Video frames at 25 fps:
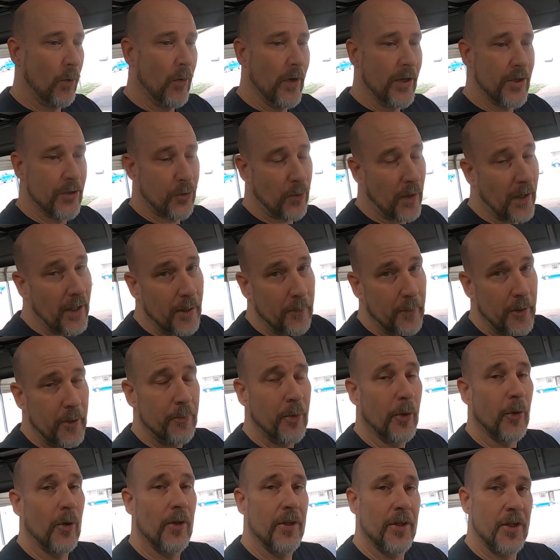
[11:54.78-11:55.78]
point is ready to be
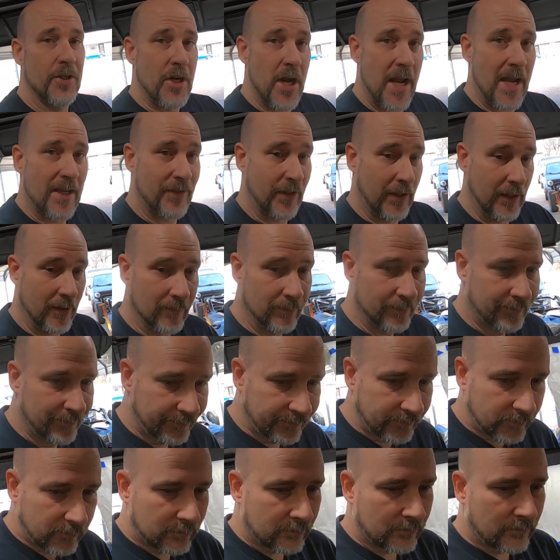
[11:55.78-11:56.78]
put on the chassis.
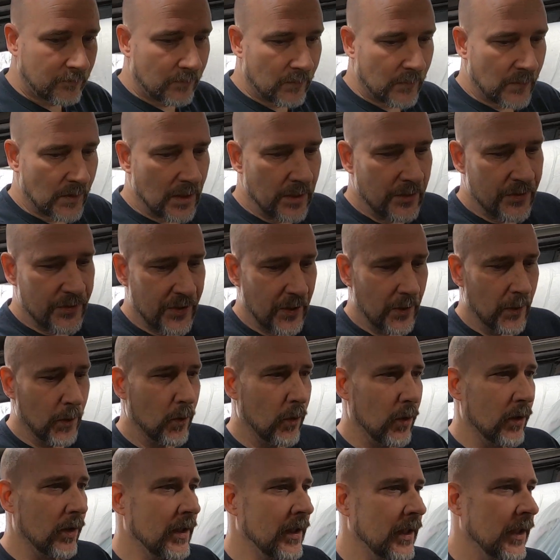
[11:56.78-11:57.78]

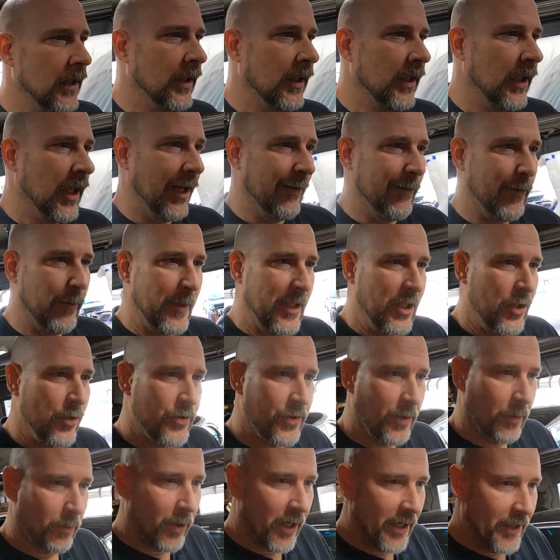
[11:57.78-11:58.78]
So I'm going to be
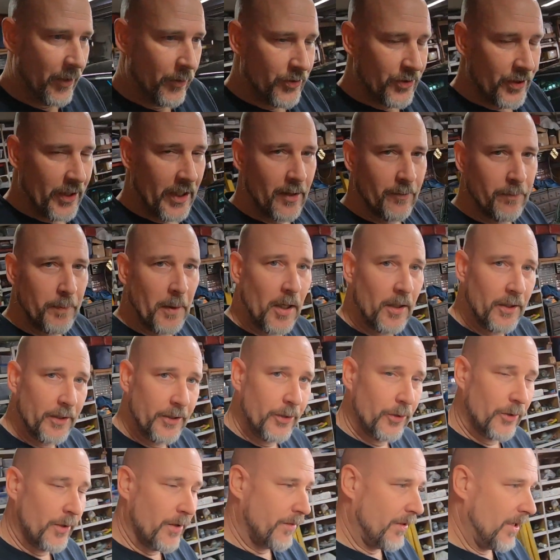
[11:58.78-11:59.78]
using a brand new set of
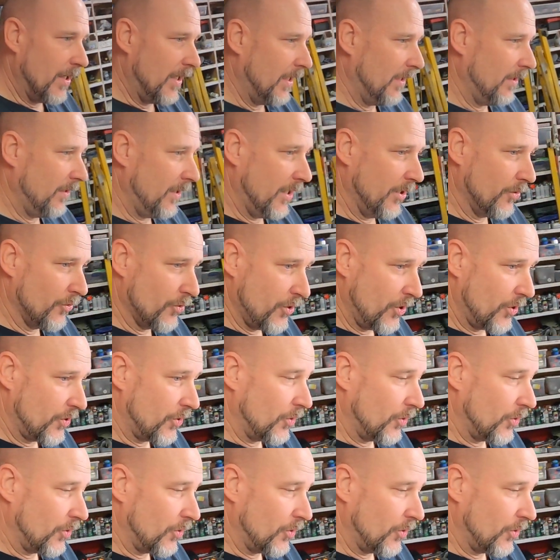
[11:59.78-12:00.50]
polyurethane energy